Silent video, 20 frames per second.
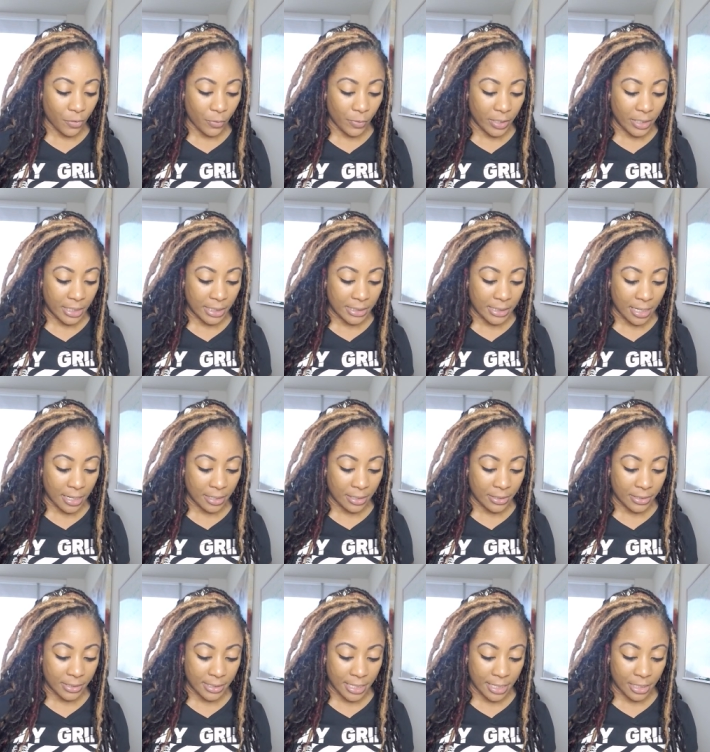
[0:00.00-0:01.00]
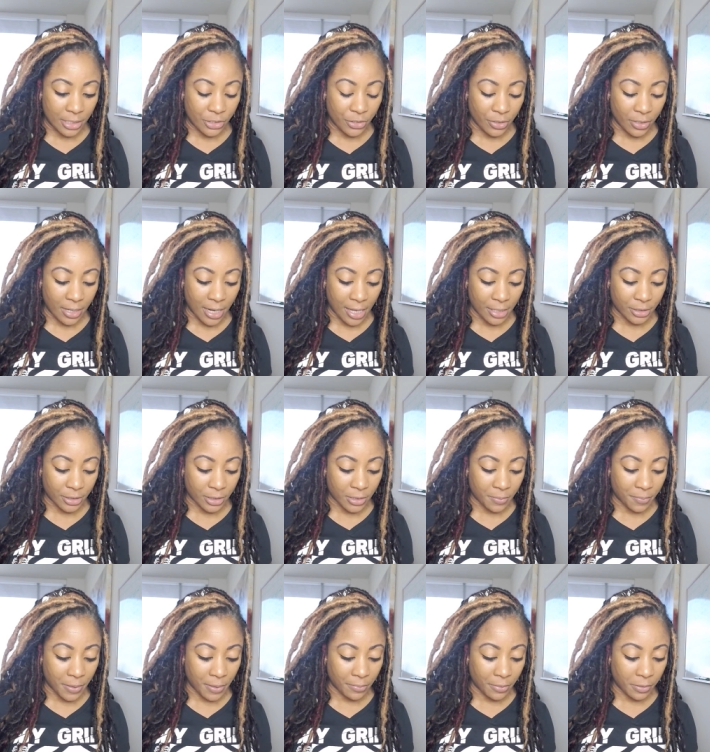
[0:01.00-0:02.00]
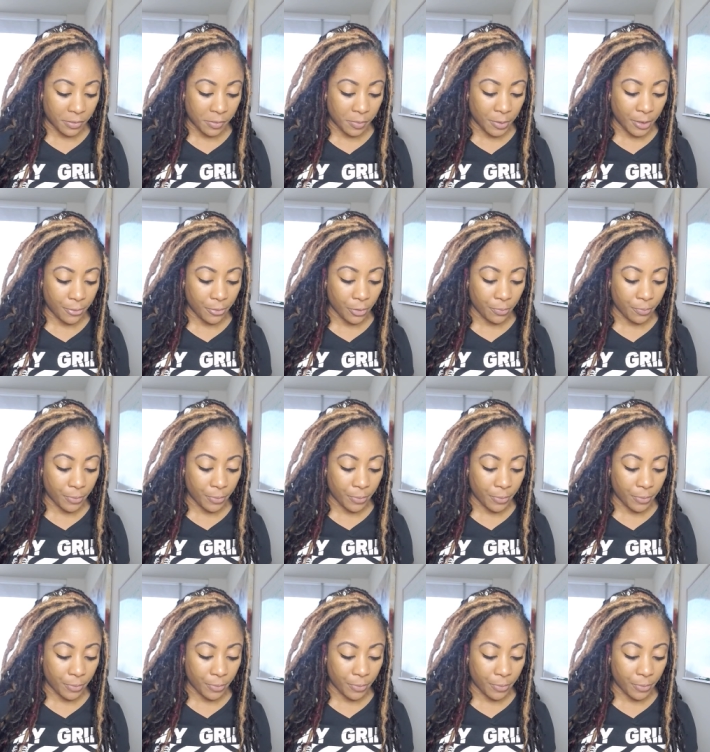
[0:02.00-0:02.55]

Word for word: We need to understand that you're not just a public speaker,